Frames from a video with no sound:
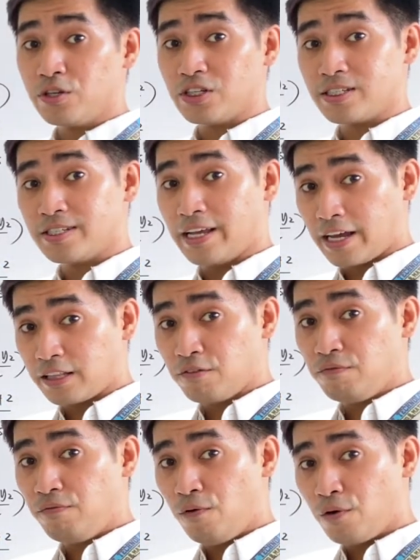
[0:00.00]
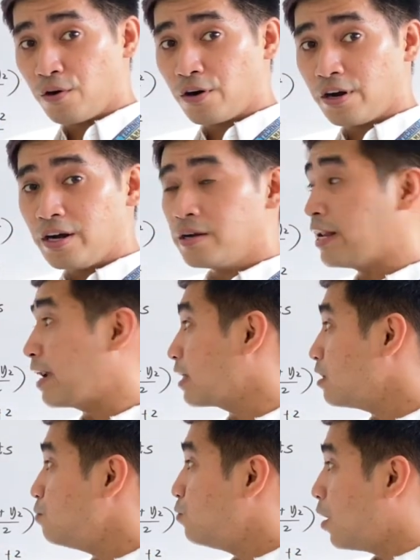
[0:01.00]
which is negative 4,
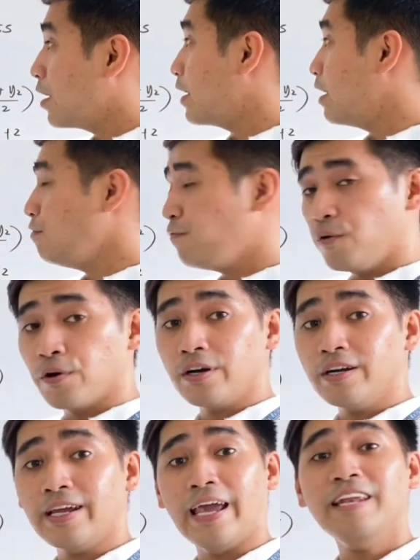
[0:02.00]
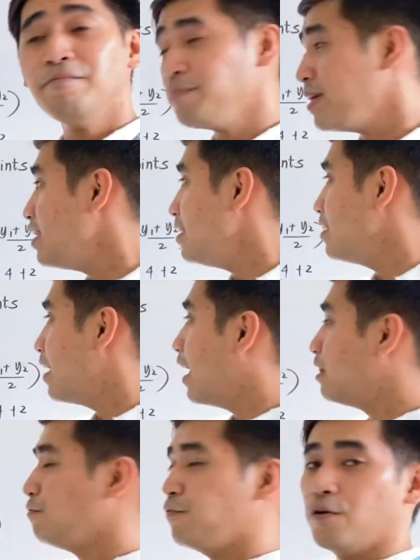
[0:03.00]
negative 1, and 4, and B
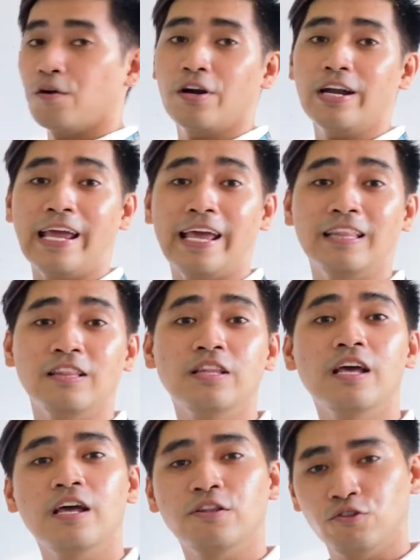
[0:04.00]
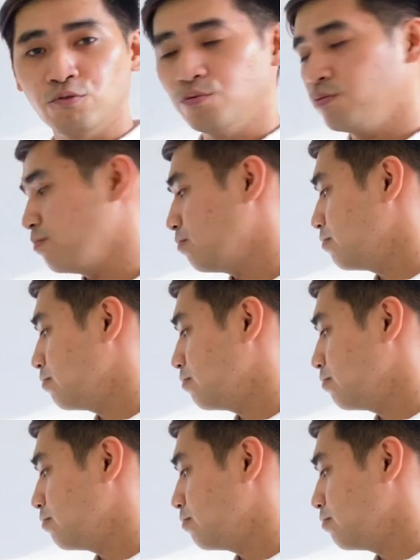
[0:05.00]
at 4 and 2.